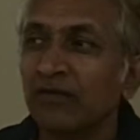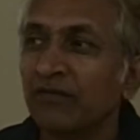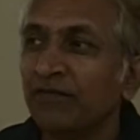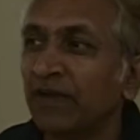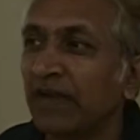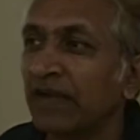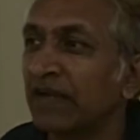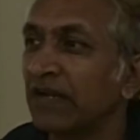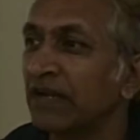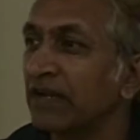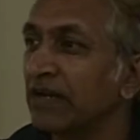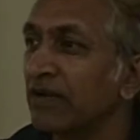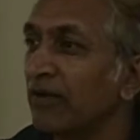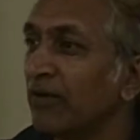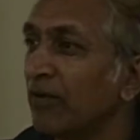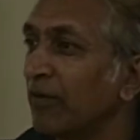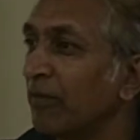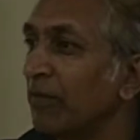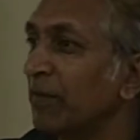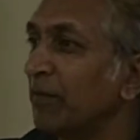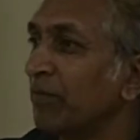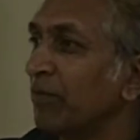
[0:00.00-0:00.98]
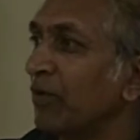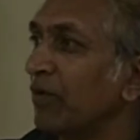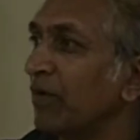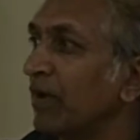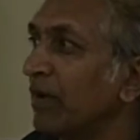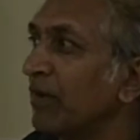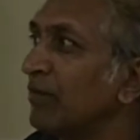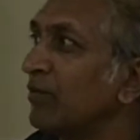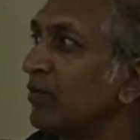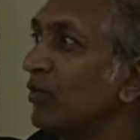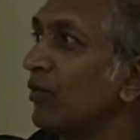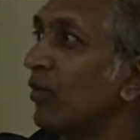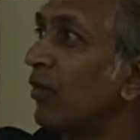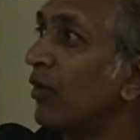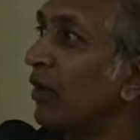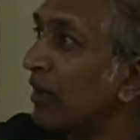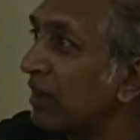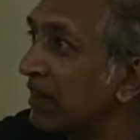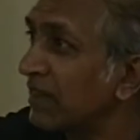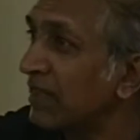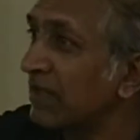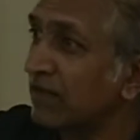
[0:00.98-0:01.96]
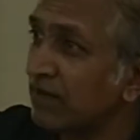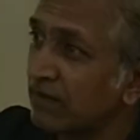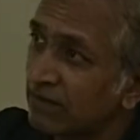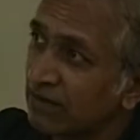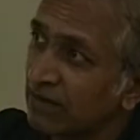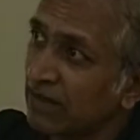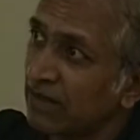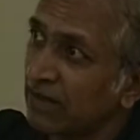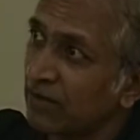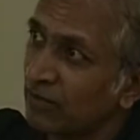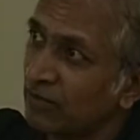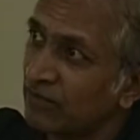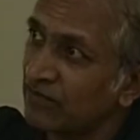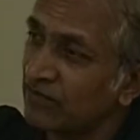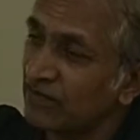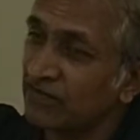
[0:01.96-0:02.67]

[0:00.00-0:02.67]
faculty development program to all the around